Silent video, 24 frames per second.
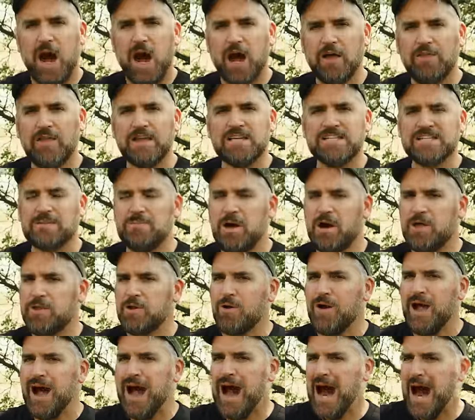Unlike some
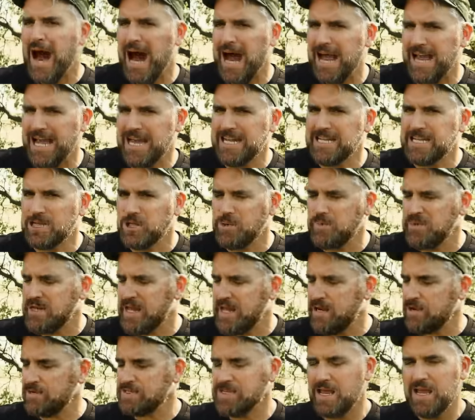other high-end
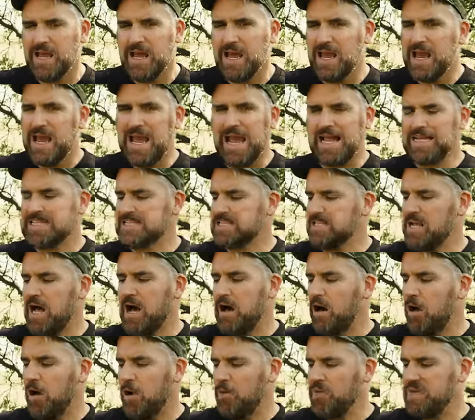illuminators, it's
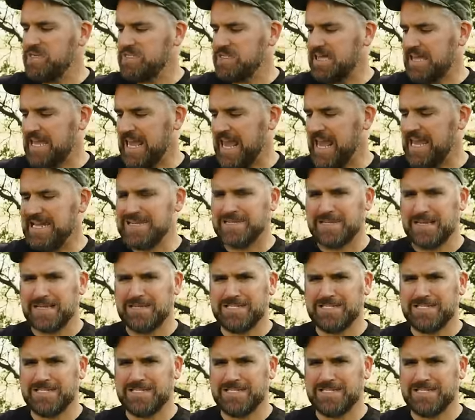not always the case.